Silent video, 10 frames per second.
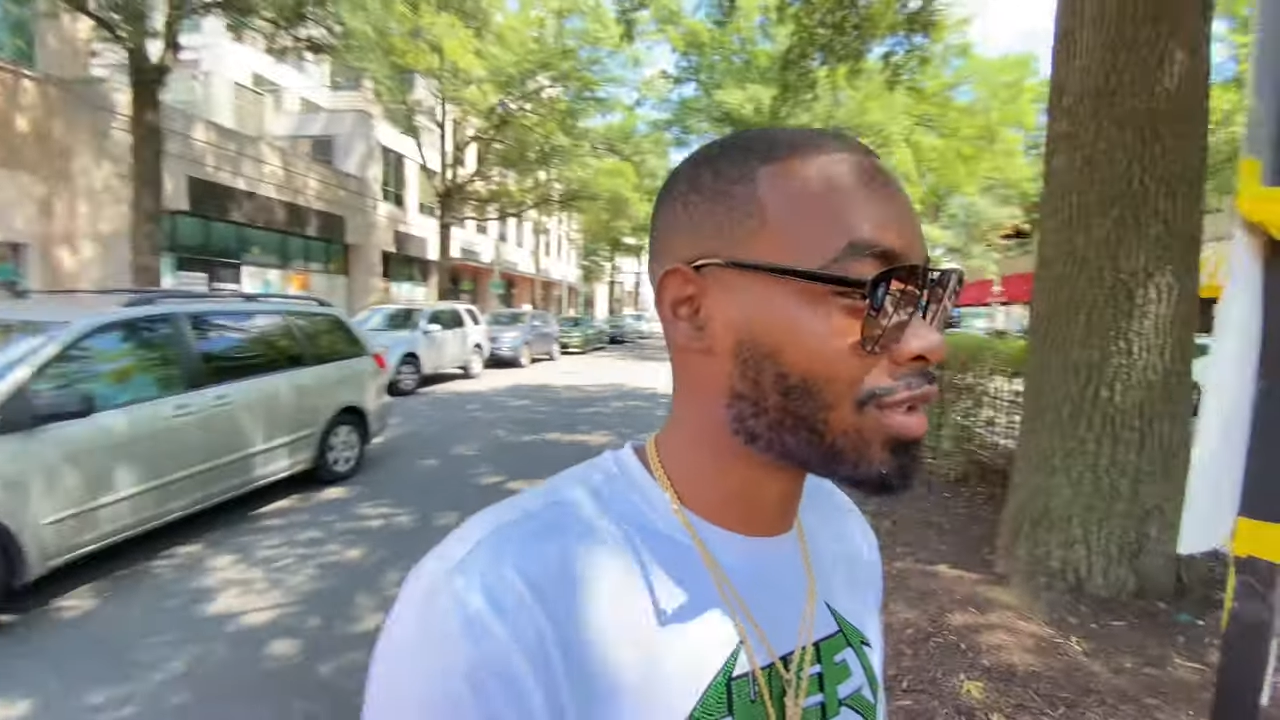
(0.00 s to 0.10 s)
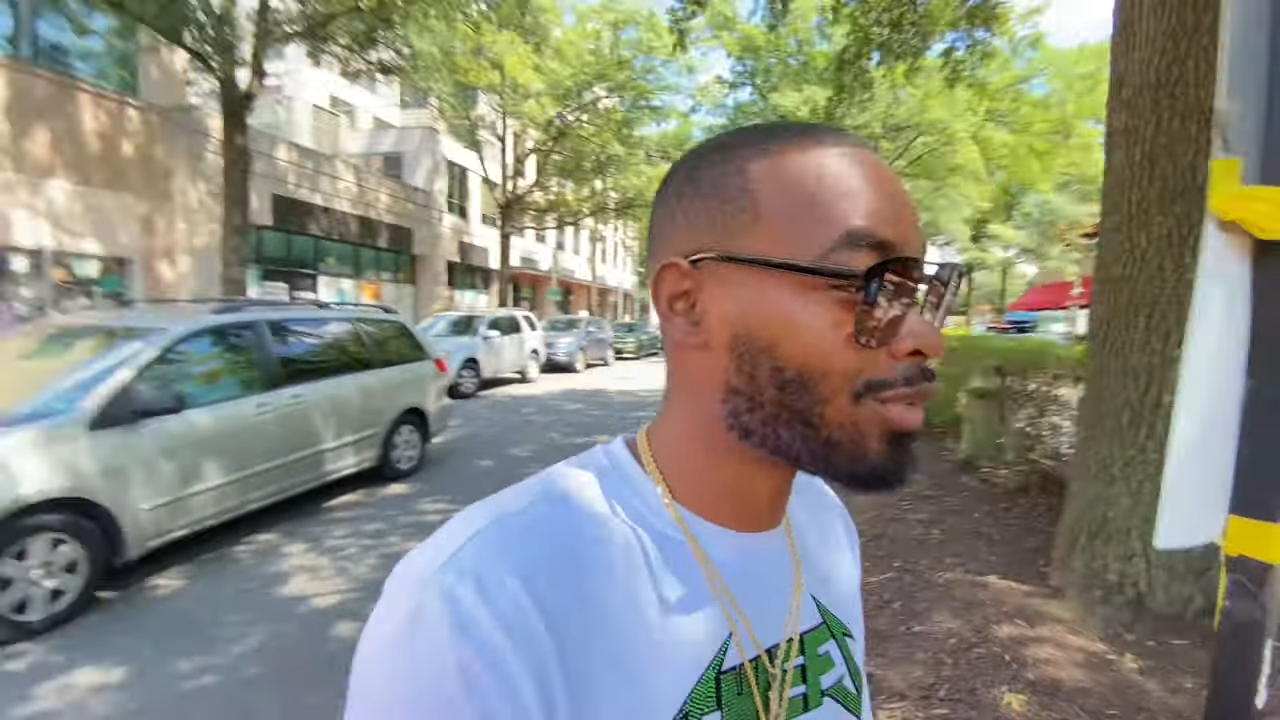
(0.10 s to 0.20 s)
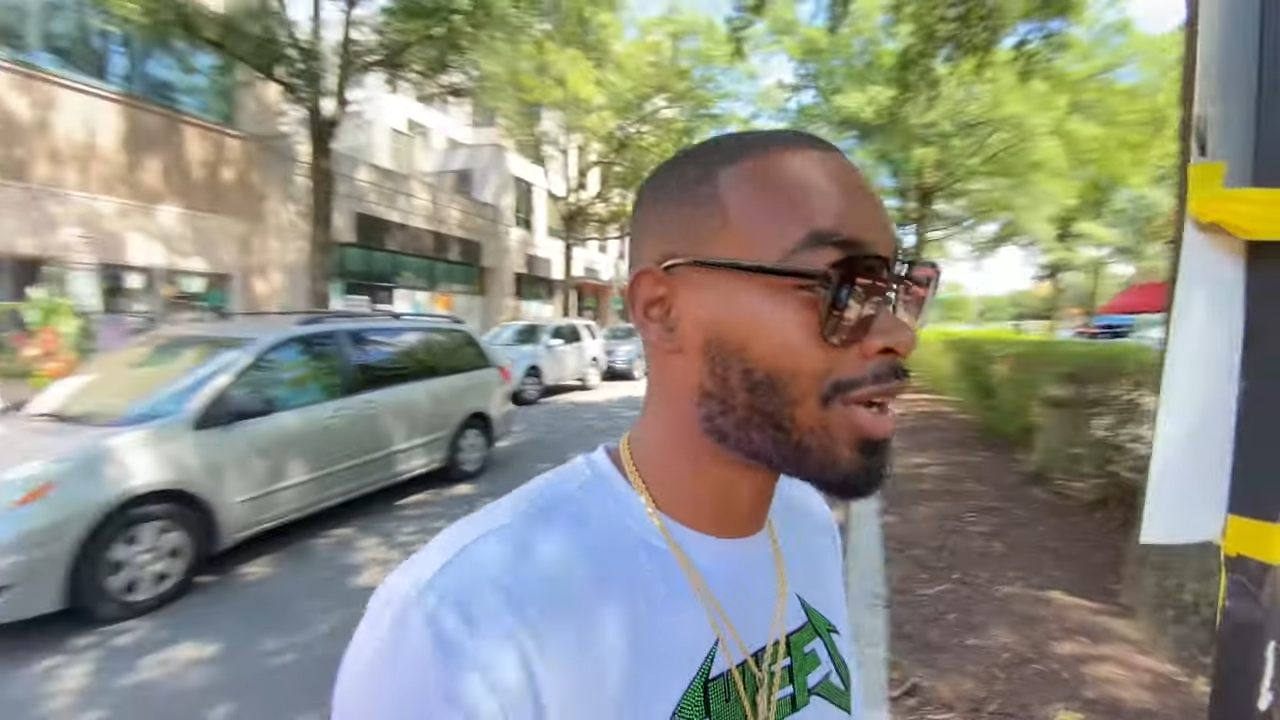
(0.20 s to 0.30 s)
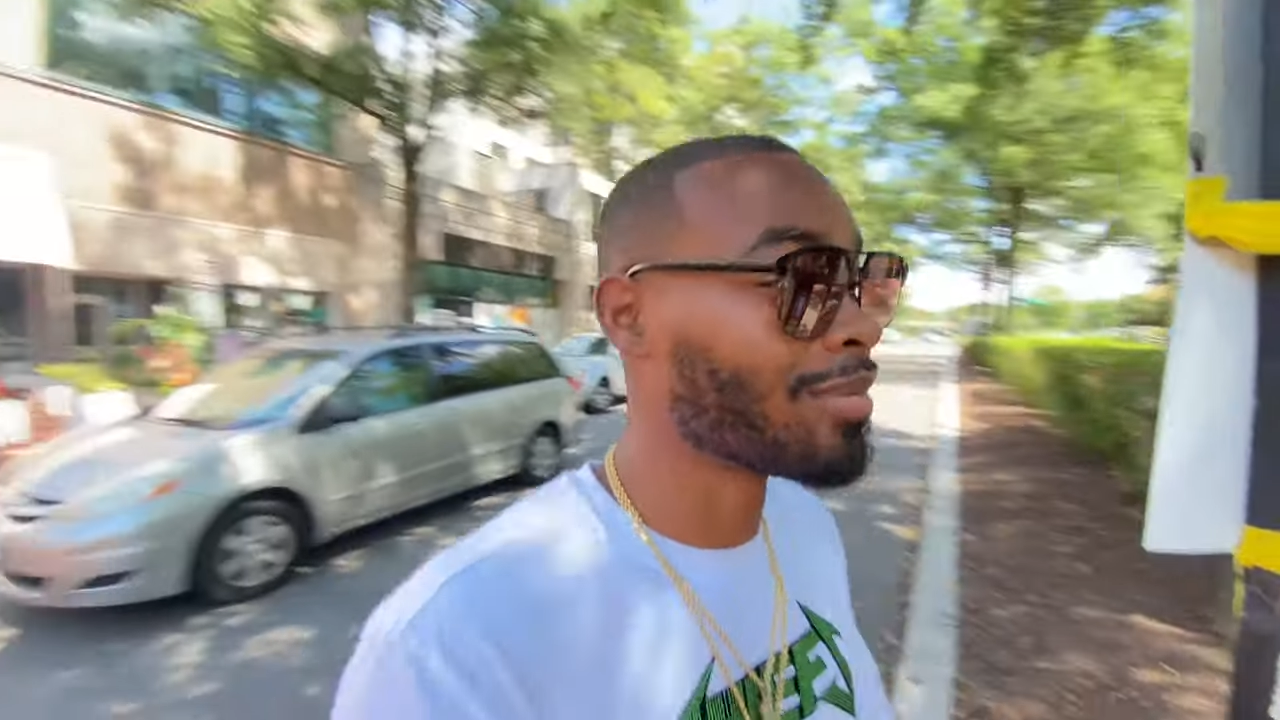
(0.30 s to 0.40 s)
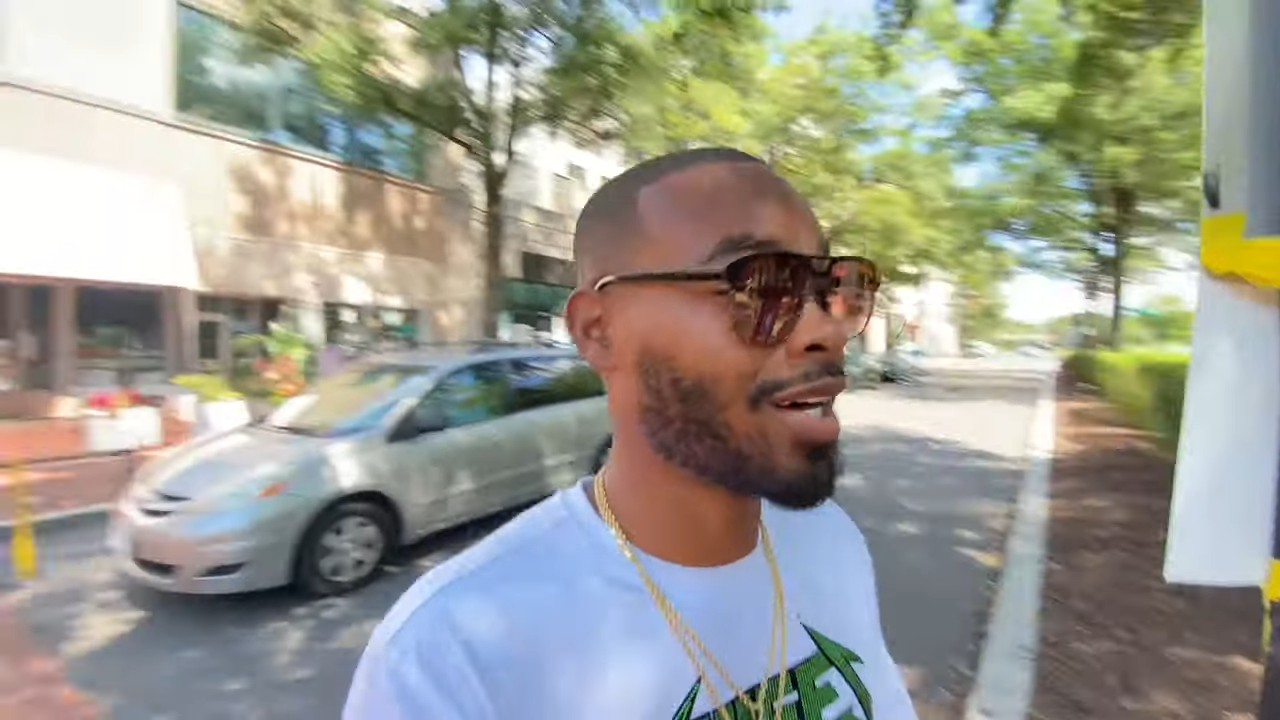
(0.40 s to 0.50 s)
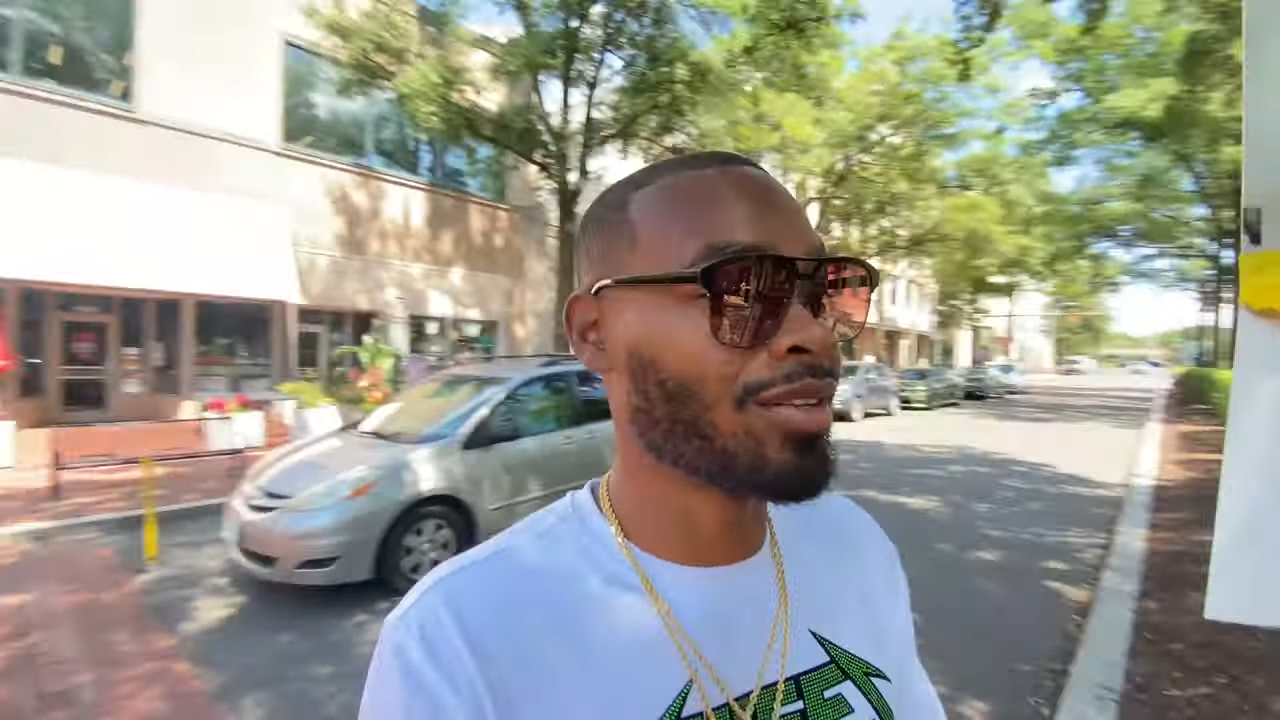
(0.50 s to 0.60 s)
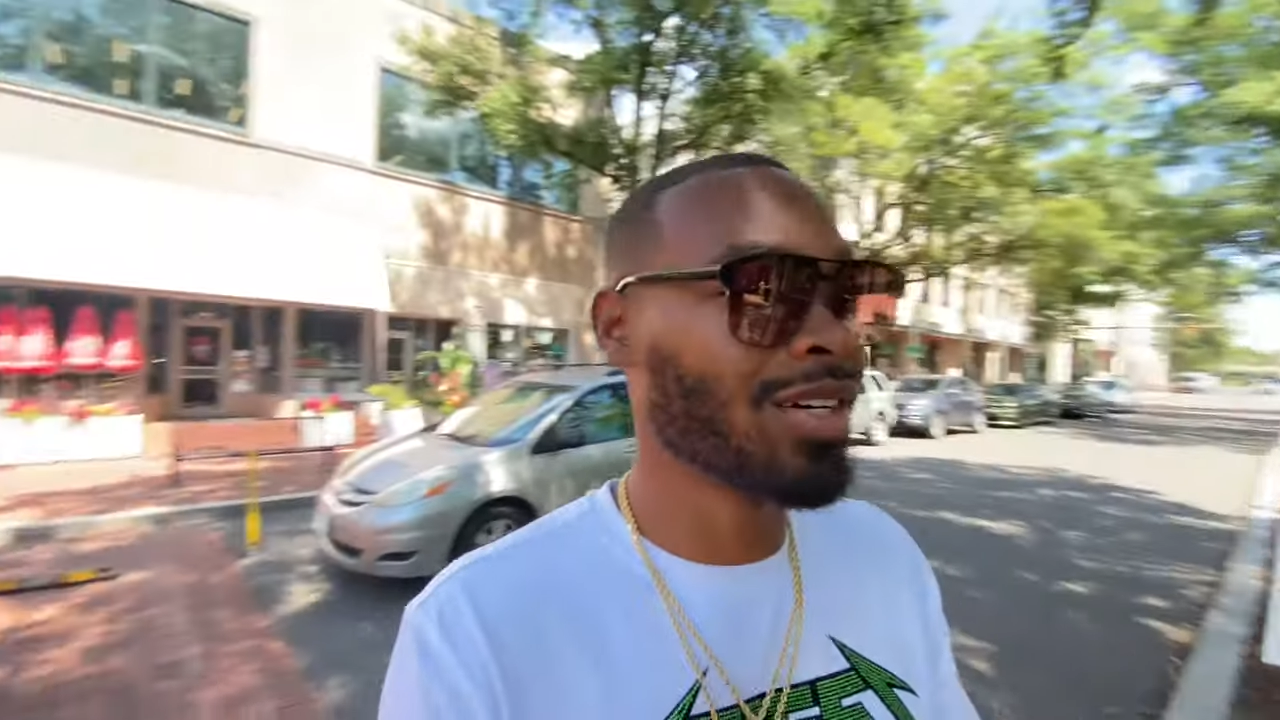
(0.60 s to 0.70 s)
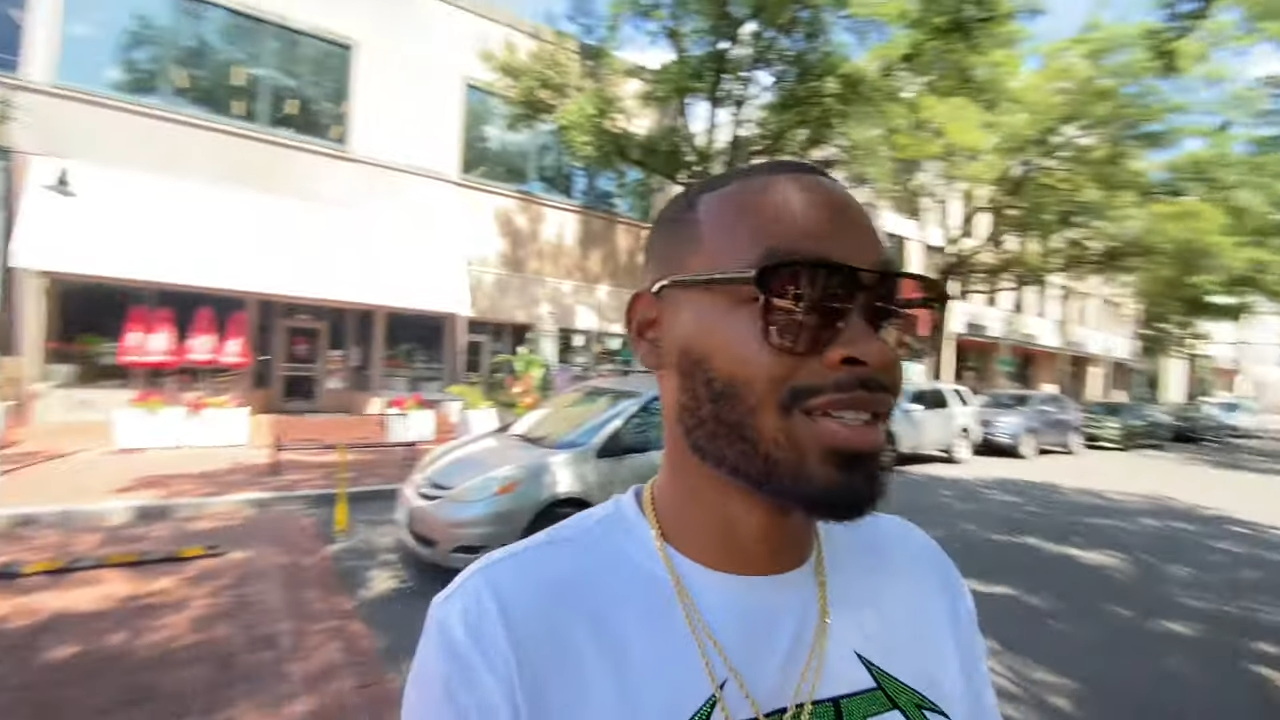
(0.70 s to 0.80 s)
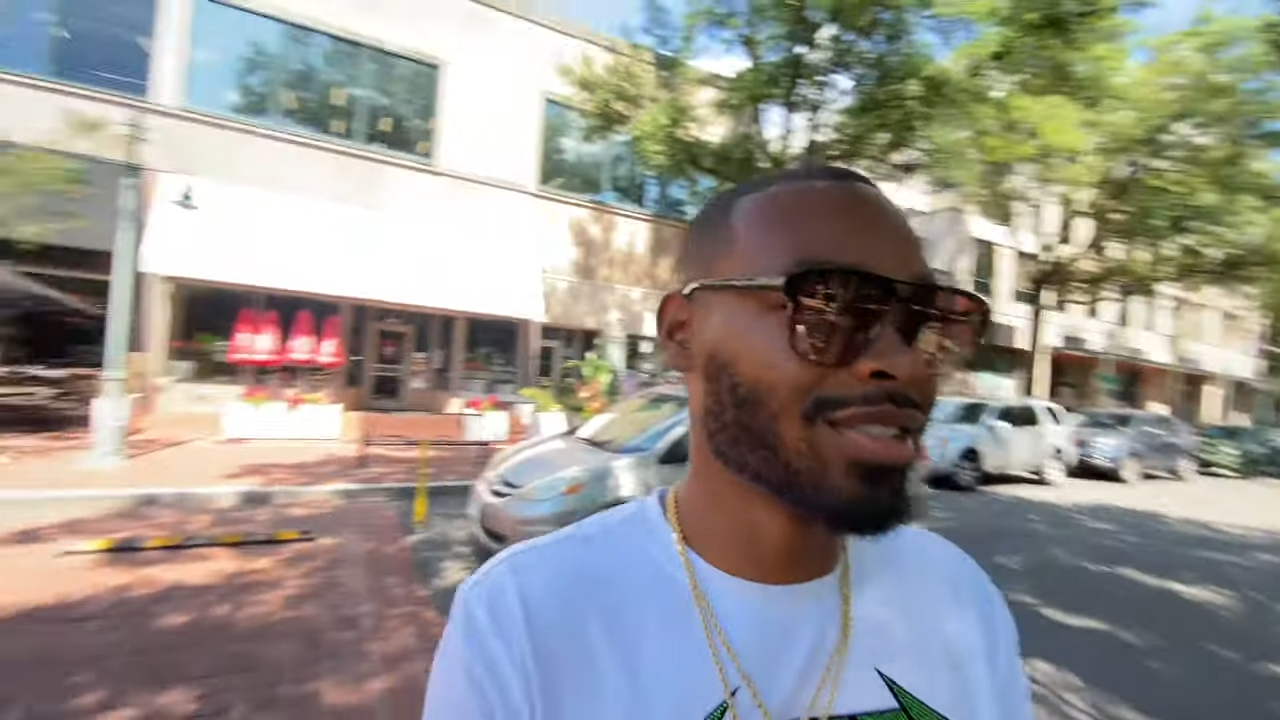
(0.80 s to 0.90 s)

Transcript: one of my little